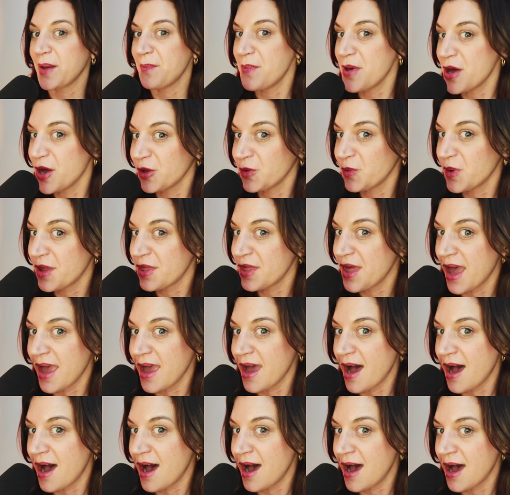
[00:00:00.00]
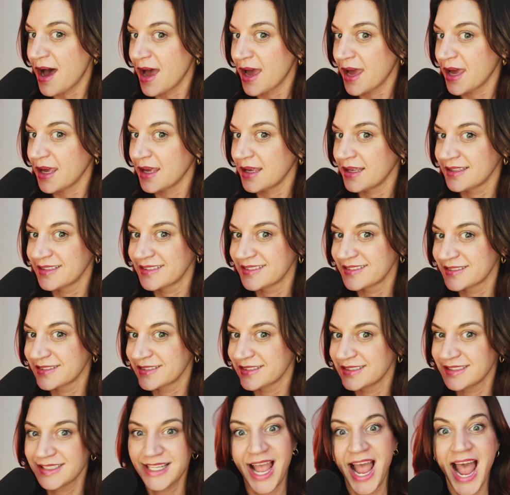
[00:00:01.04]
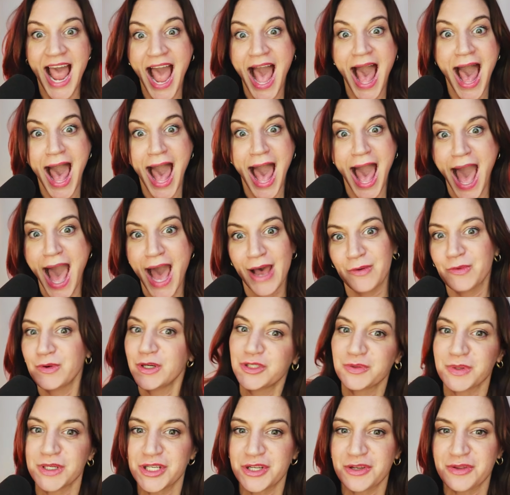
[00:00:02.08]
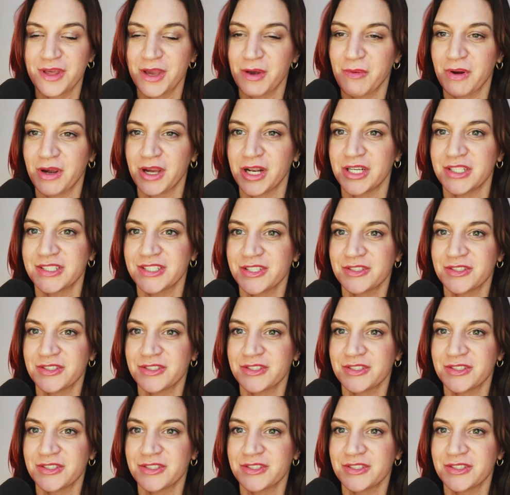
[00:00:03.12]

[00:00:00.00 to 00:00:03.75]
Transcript: can build with AI. Which one do you think we're gonna